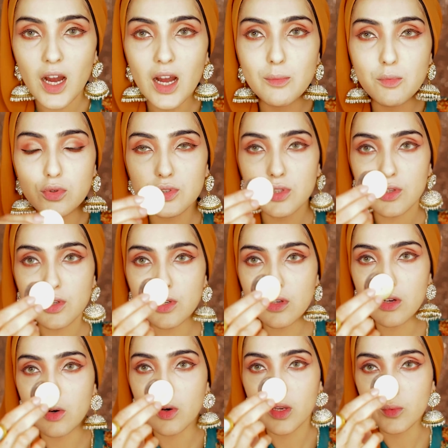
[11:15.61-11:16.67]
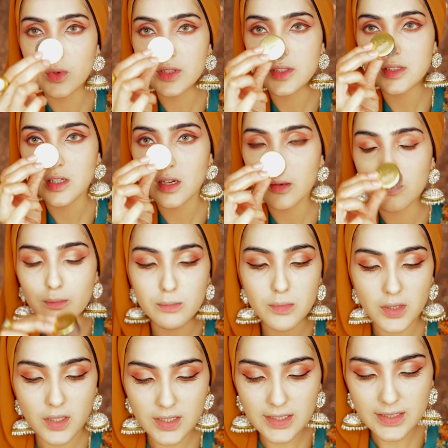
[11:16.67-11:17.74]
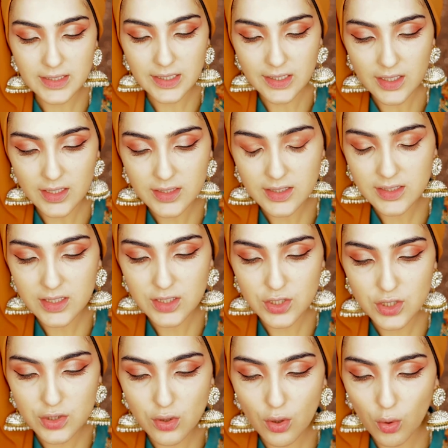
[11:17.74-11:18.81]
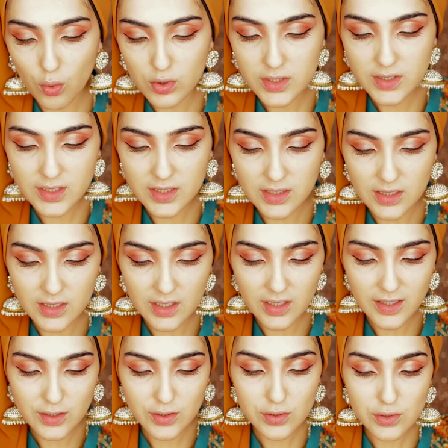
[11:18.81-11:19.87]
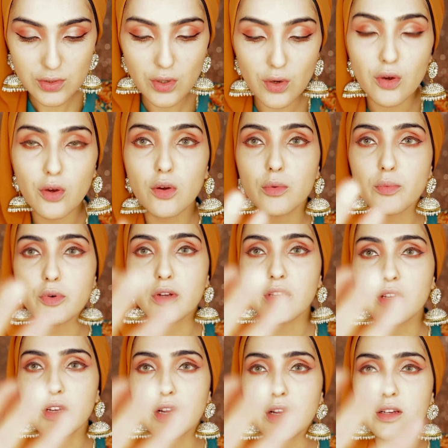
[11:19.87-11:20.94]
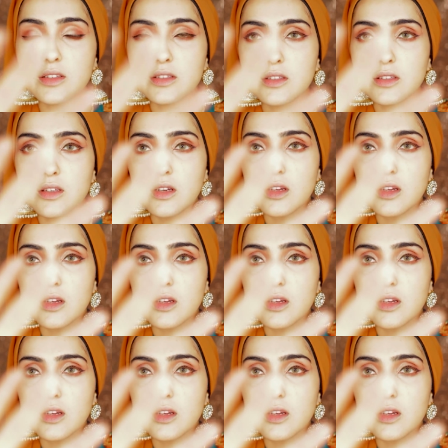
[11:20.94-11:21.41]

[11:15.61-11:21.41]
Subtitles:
I'm also gonna go in with some glitter. This is just golden glitter. It's so pretty, guys.